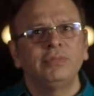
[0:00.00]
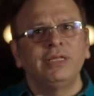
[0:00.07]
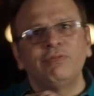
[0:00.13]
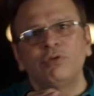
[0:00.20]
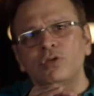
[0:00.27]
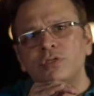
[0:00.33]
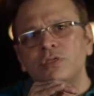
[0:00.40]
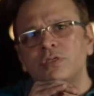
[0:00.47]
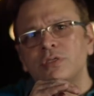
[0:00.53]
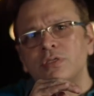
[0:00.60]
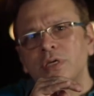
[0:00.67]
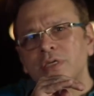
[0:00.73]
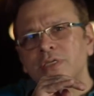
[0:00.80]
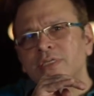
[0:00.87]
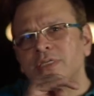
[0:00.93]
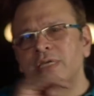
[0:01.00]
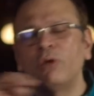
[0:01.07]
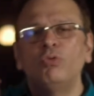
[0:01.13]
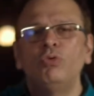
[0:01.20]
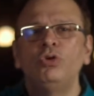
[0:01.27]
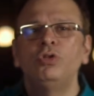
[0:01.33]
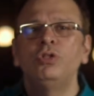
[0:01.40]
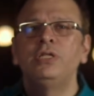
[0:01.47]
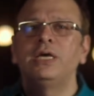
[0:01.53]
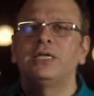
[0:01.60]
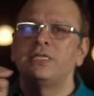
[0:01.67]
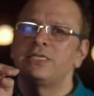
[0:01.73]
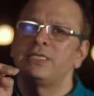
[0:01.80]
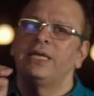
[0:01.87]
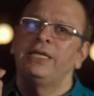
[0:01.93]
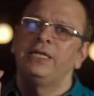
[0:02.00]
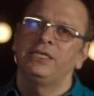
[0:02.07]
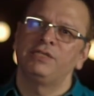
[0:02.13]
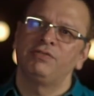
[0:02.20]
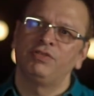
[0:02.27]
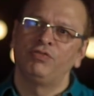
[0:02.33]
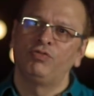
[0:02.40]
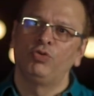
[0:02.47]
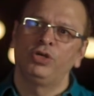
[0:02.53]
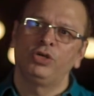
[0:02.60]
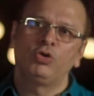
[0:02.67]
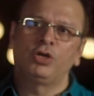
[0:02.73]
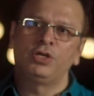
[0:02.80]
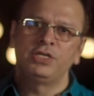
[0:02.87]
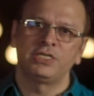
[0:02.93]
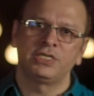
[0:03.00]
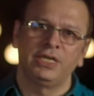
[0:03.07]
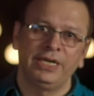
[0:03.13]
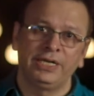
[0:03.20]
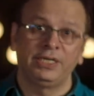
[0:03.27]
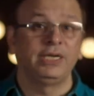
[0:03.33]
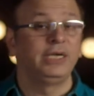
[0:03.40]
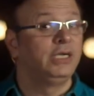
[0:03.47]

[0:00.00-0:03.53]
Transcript: there was a sound on the other side as if the phone had got disconnected.